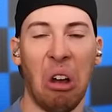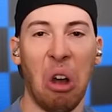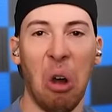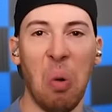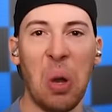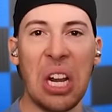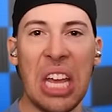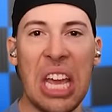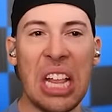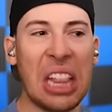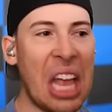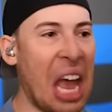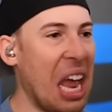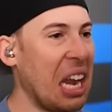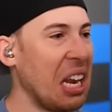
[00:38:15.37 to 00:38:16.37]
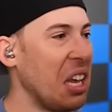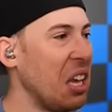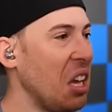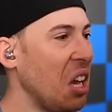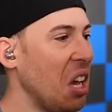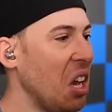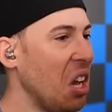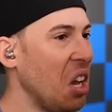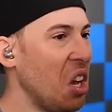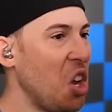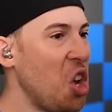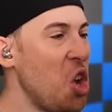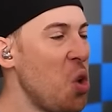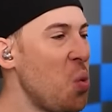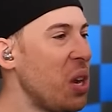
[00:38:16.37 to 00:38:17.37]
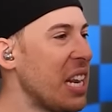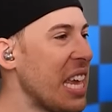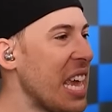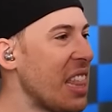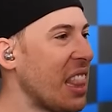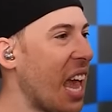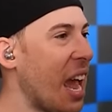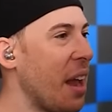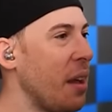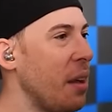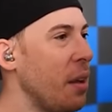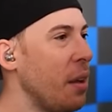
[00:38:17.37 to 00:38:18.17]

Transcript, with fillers: Who would eat that? Who would eat that?